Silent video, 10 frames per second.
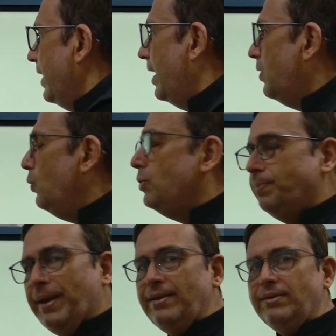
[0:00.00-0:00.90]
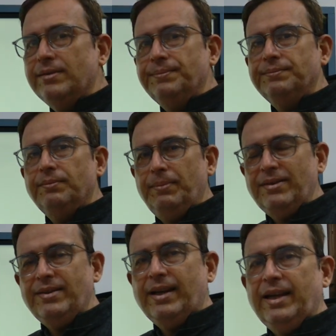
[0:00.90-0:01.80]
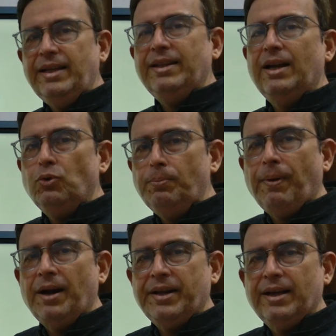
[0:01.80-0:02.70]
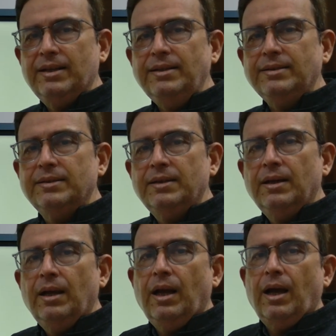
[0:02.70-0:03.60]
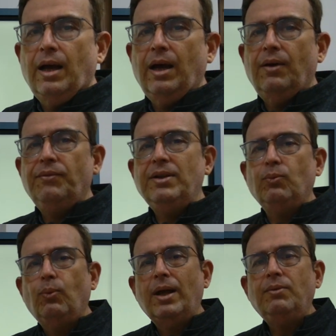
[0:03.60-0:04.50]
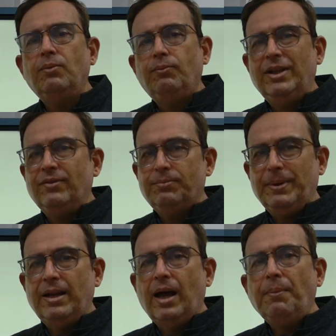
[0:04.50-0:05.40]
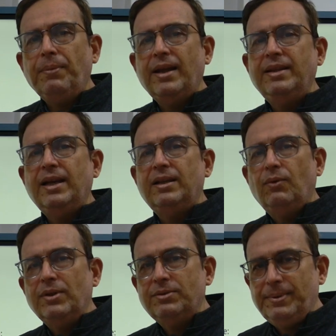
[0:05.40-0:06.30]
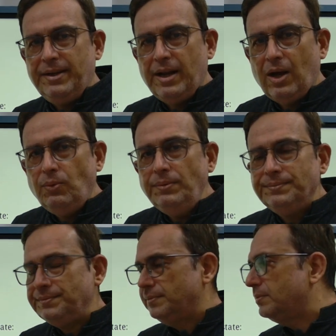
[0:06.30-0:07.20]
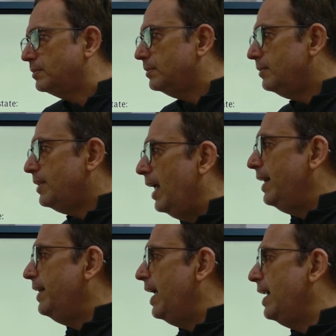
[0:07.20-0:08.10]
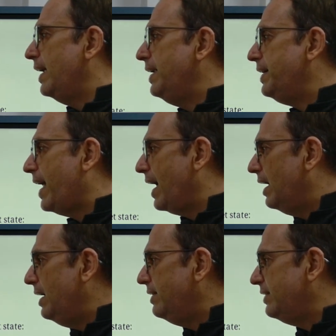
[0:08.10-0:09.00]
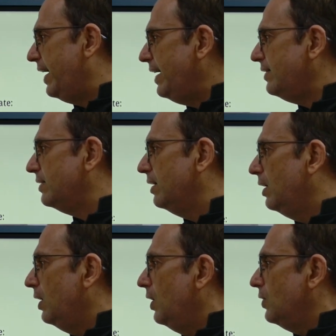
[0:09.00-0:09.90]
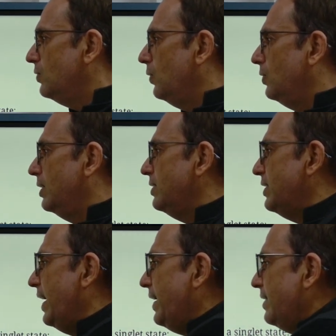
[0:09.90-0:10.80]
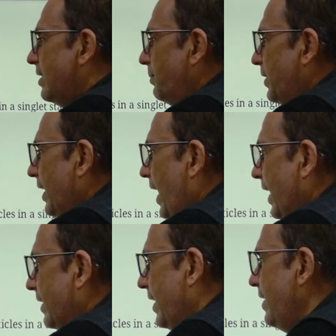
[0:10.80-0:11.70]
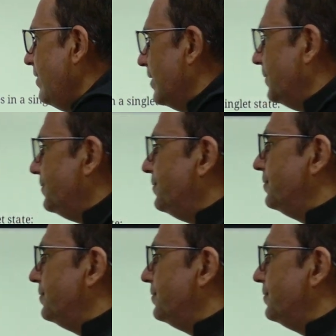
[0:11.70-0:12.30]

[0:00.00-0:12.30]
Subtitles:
there are two spins. Basically there are two particles, with one with spin up and the other with spin down, and they are entangled states. So the state is something like this: